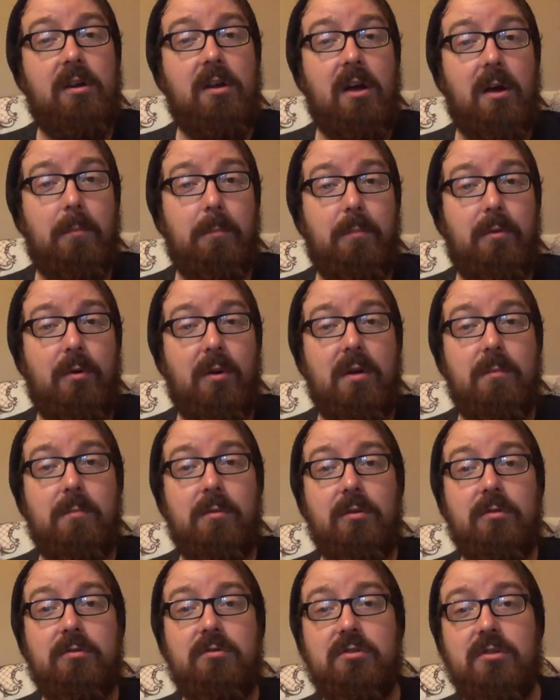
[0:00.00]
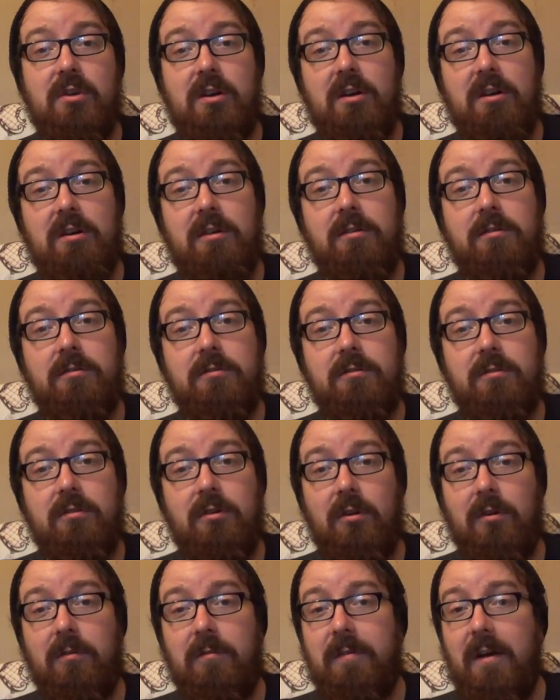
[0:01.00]
I'm pretty much uh,
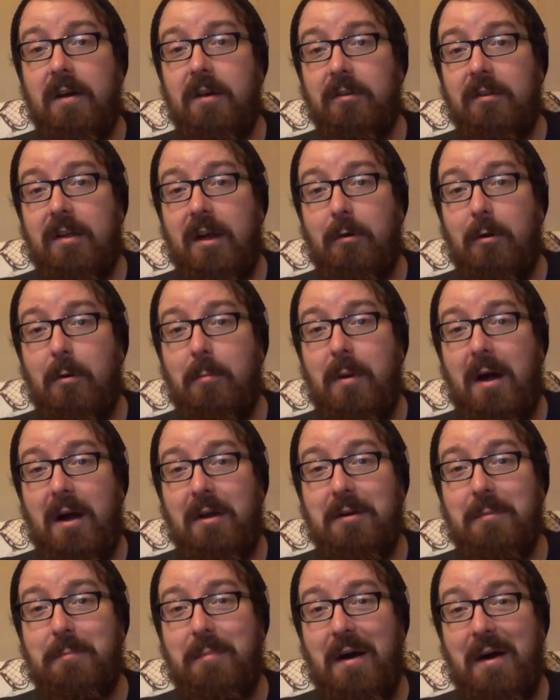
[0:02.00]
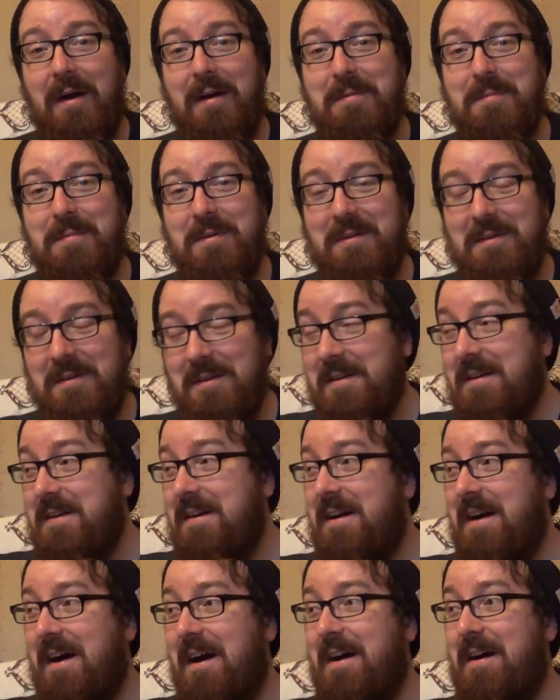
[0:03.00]
au fait on how to pack a pipe.
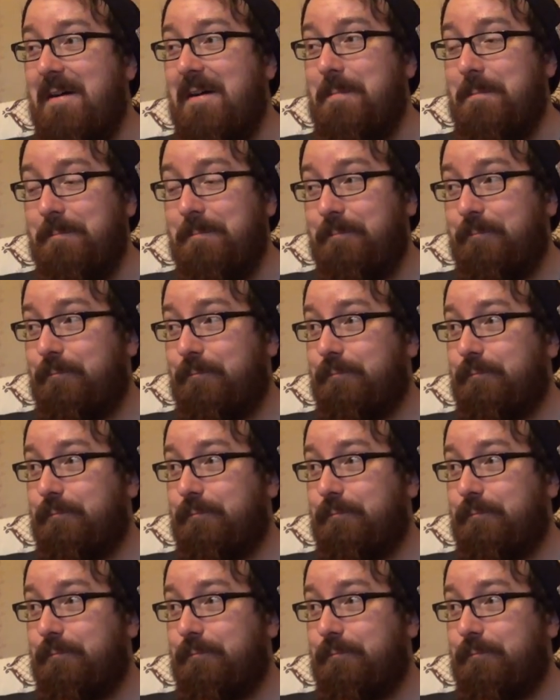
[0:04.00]
Um,